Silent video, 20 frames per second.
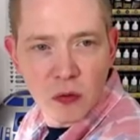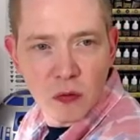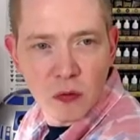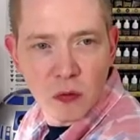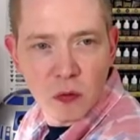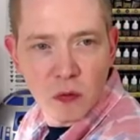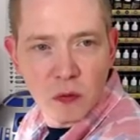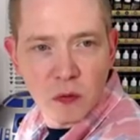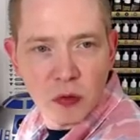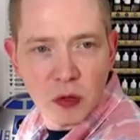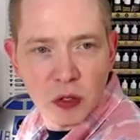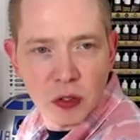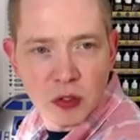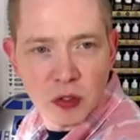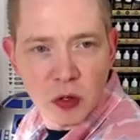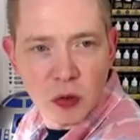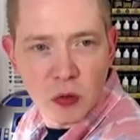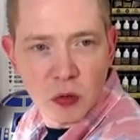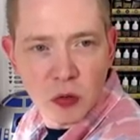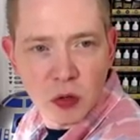there's
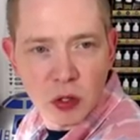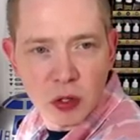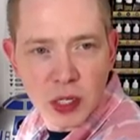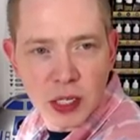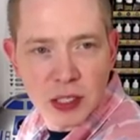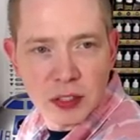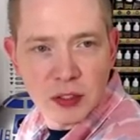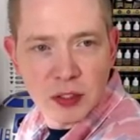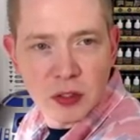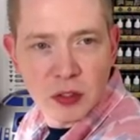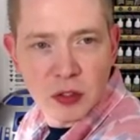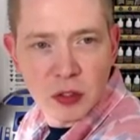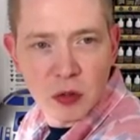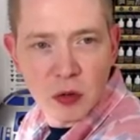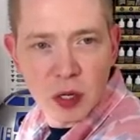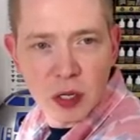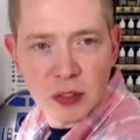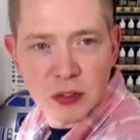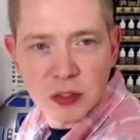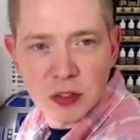no glazing, there's no,
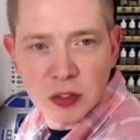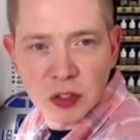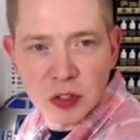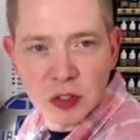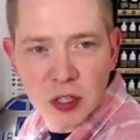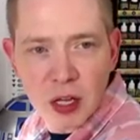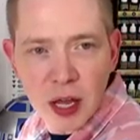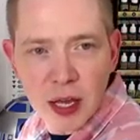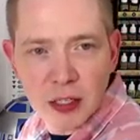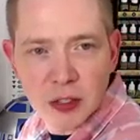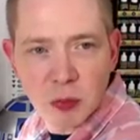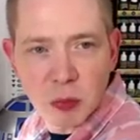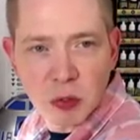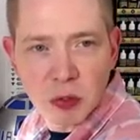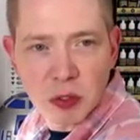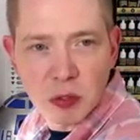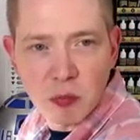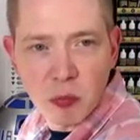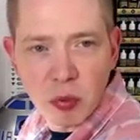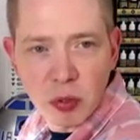it's just expertly
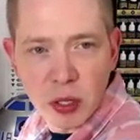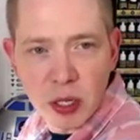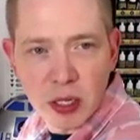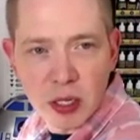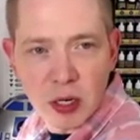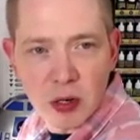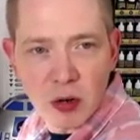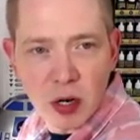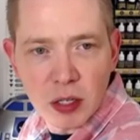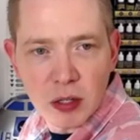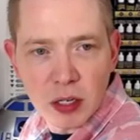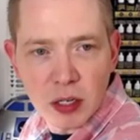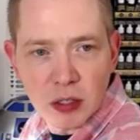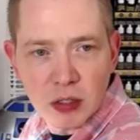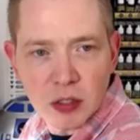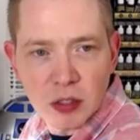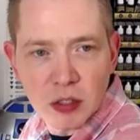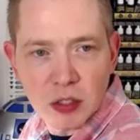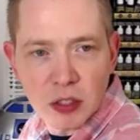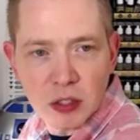blended right there. It's
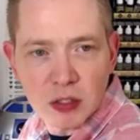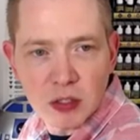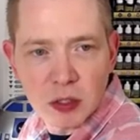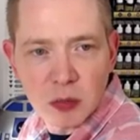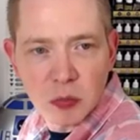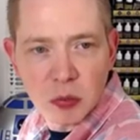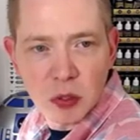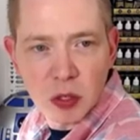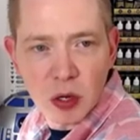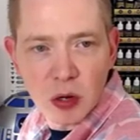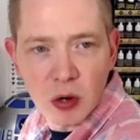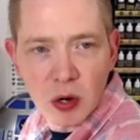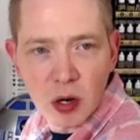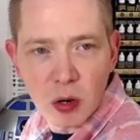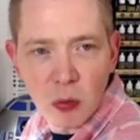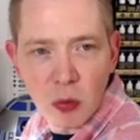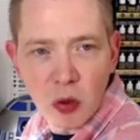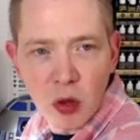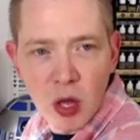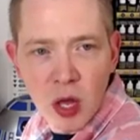just simply
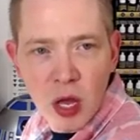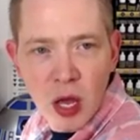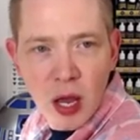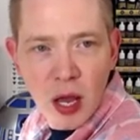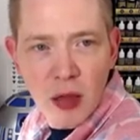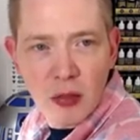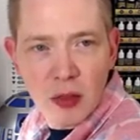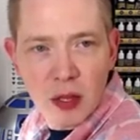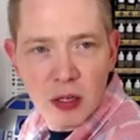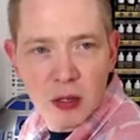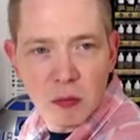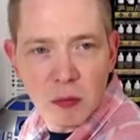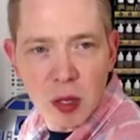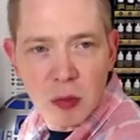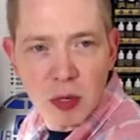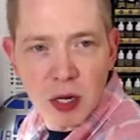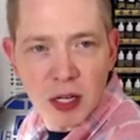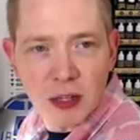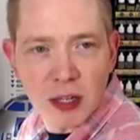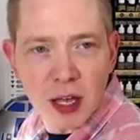incredible. And then maybe
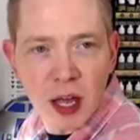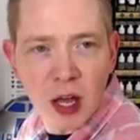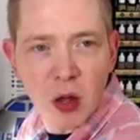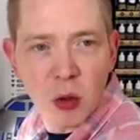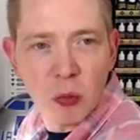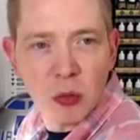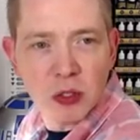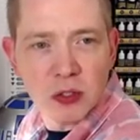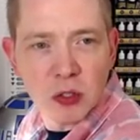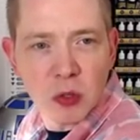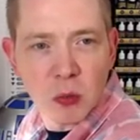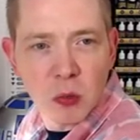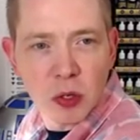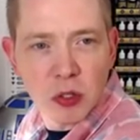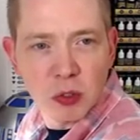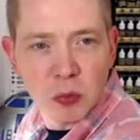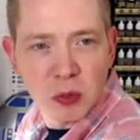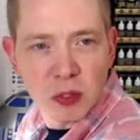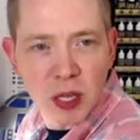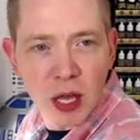not the helmet so much,
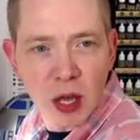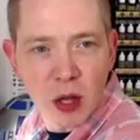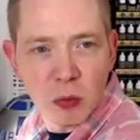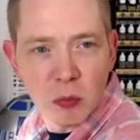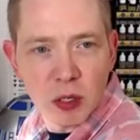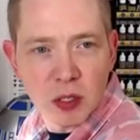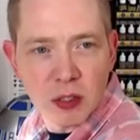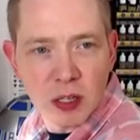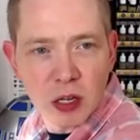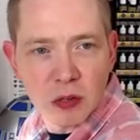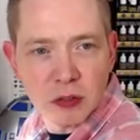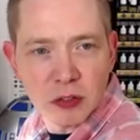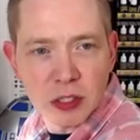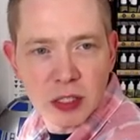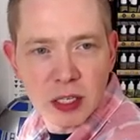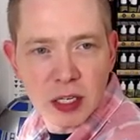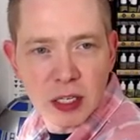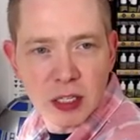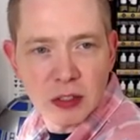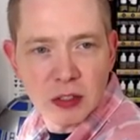but the helmet
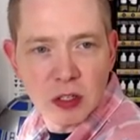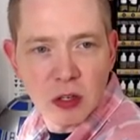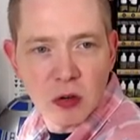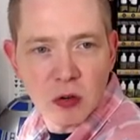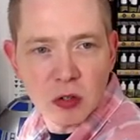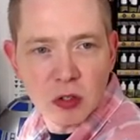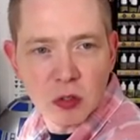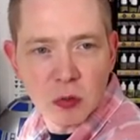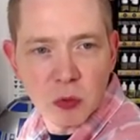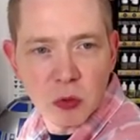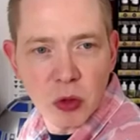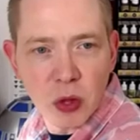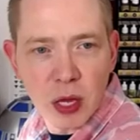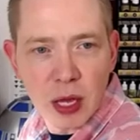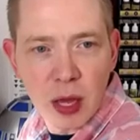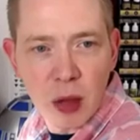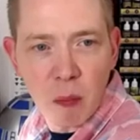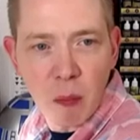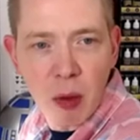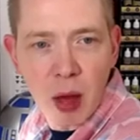definitely is noticeable
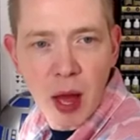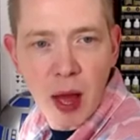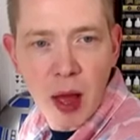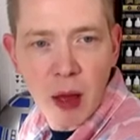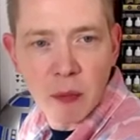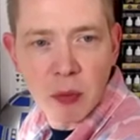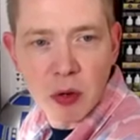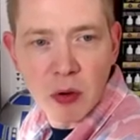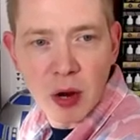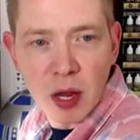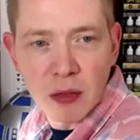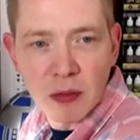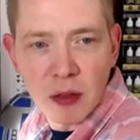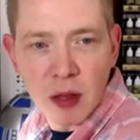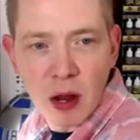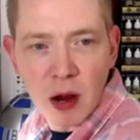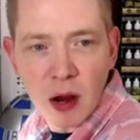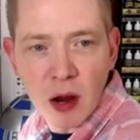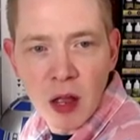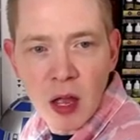and poppy right
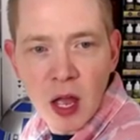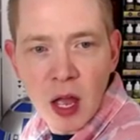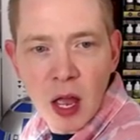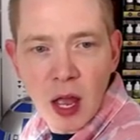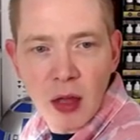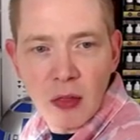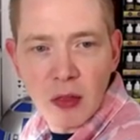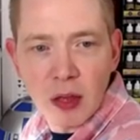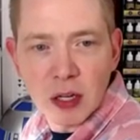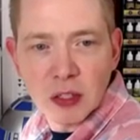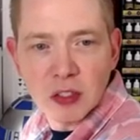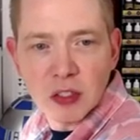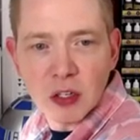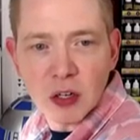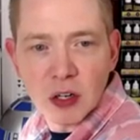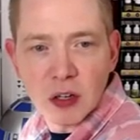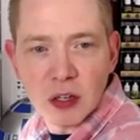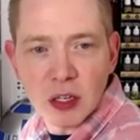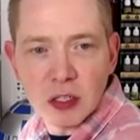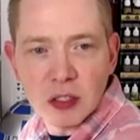there. And then it
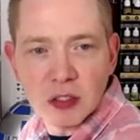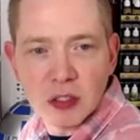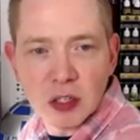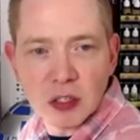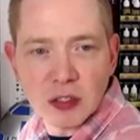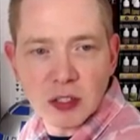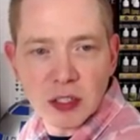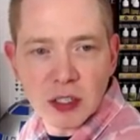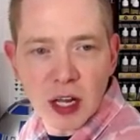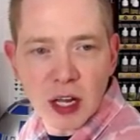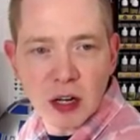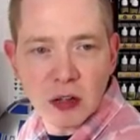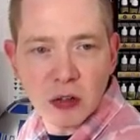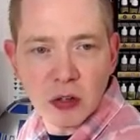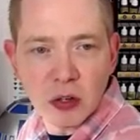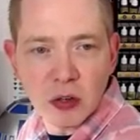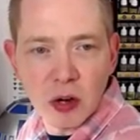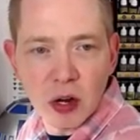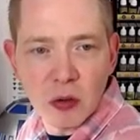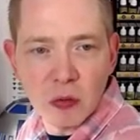start. Then you start to kind of look
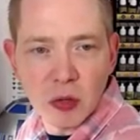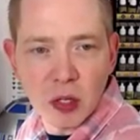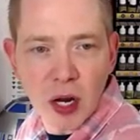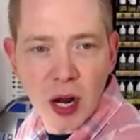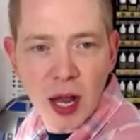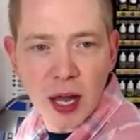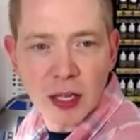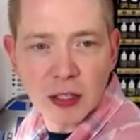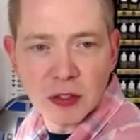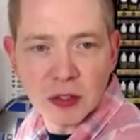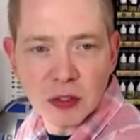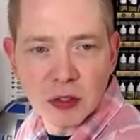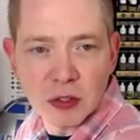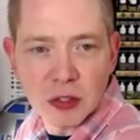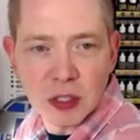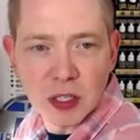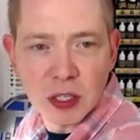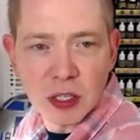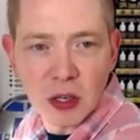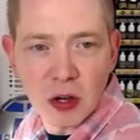around with your eyes, and you
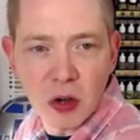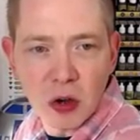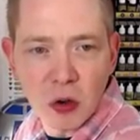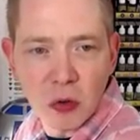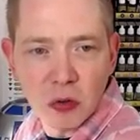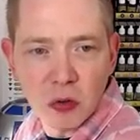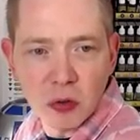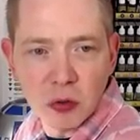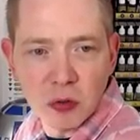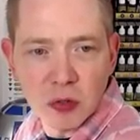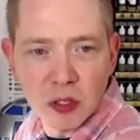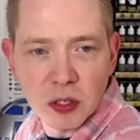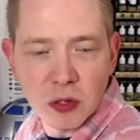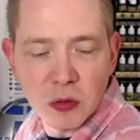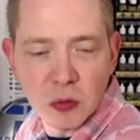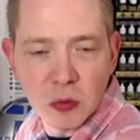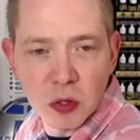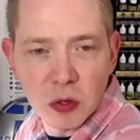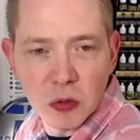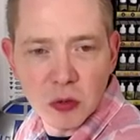see, oh, the lieutenant
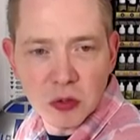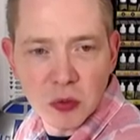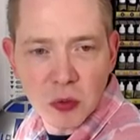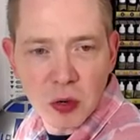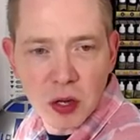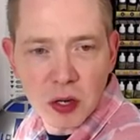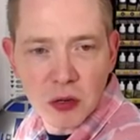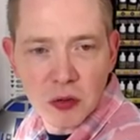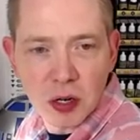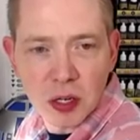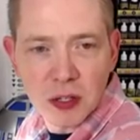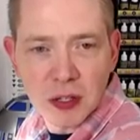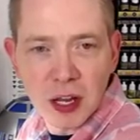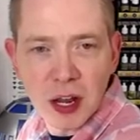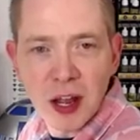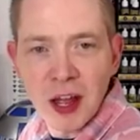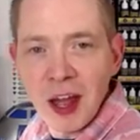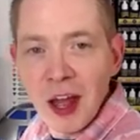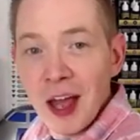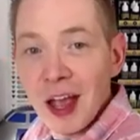we always wanted, right there.
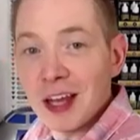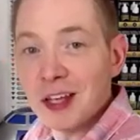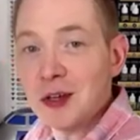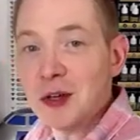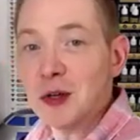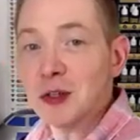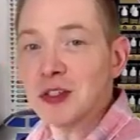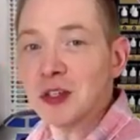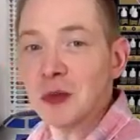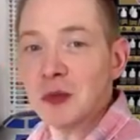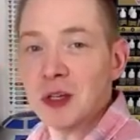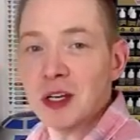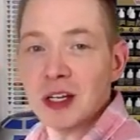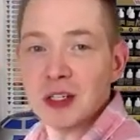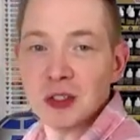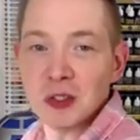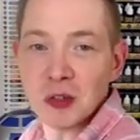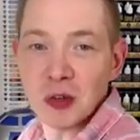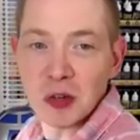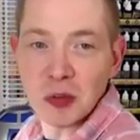You know, something that
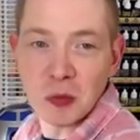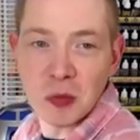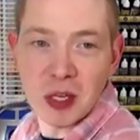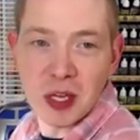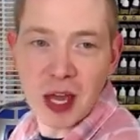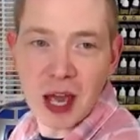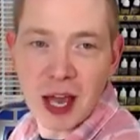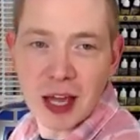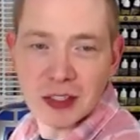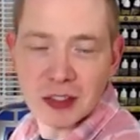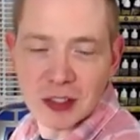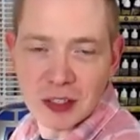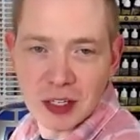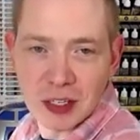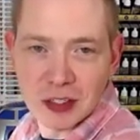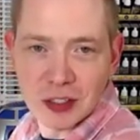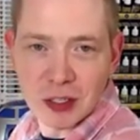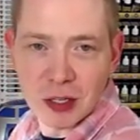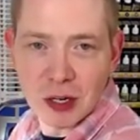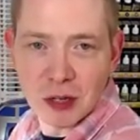struck me as
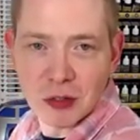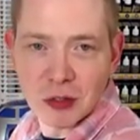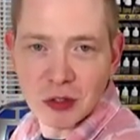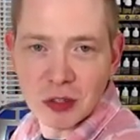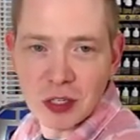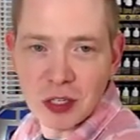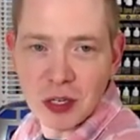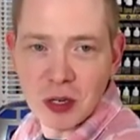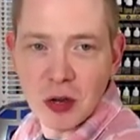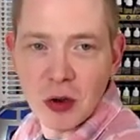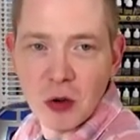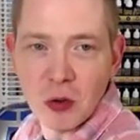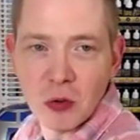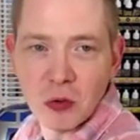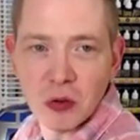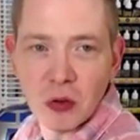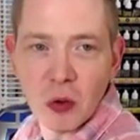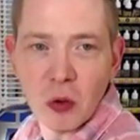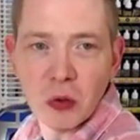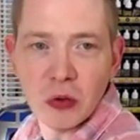as an interesting note.
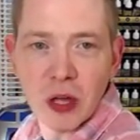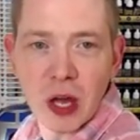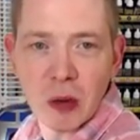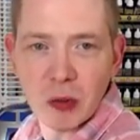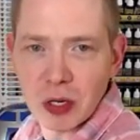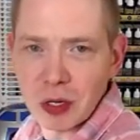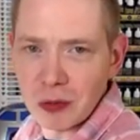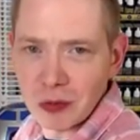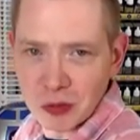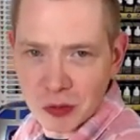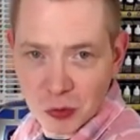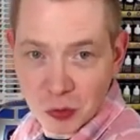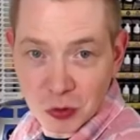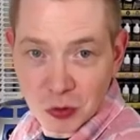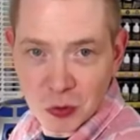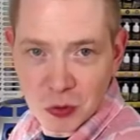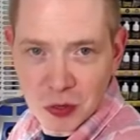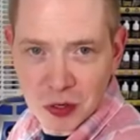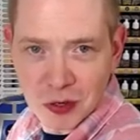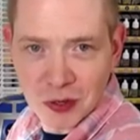The old Abaddon was almost
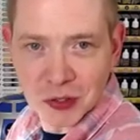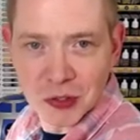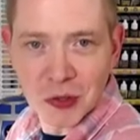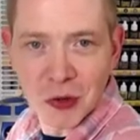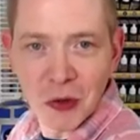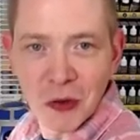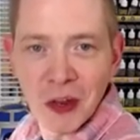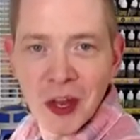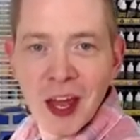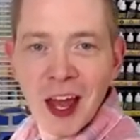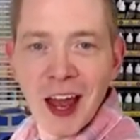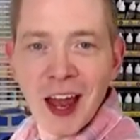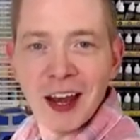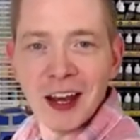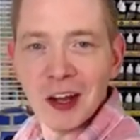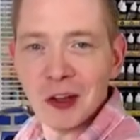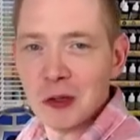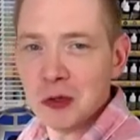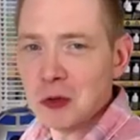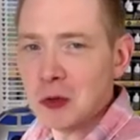20 years old, and now
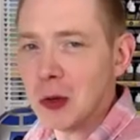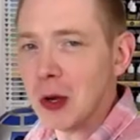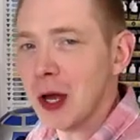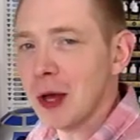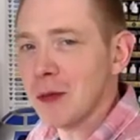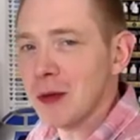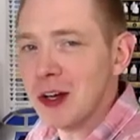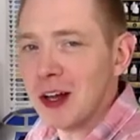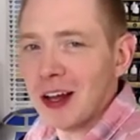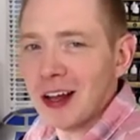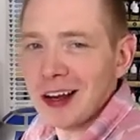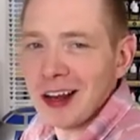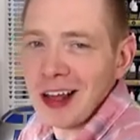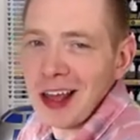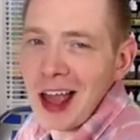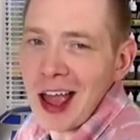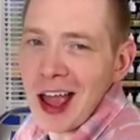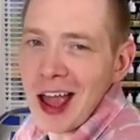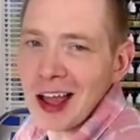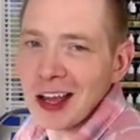the new Abaddon,
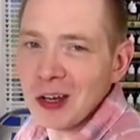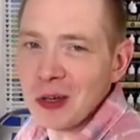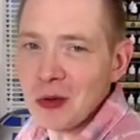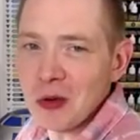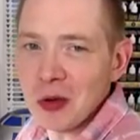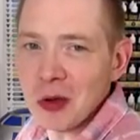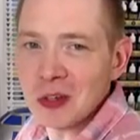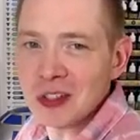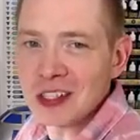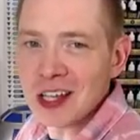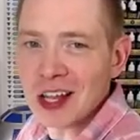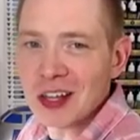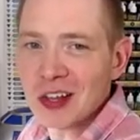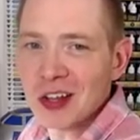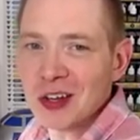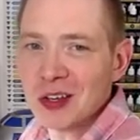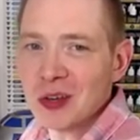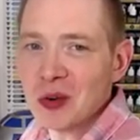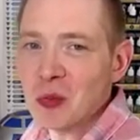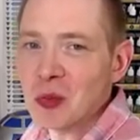eh, who knows how long
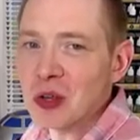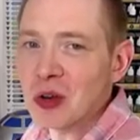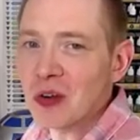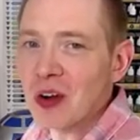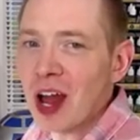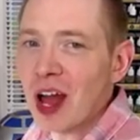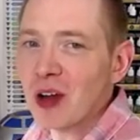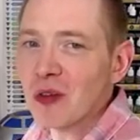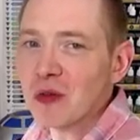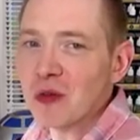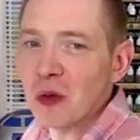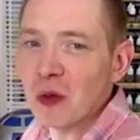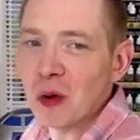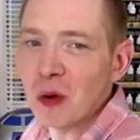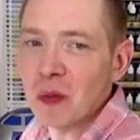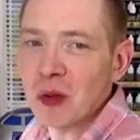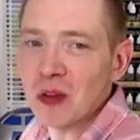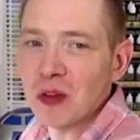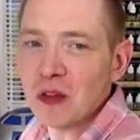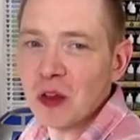it'll be around for?
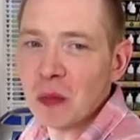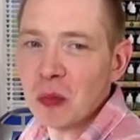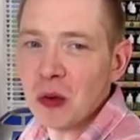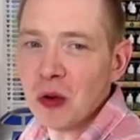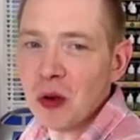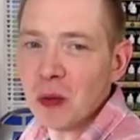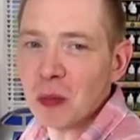But if they put a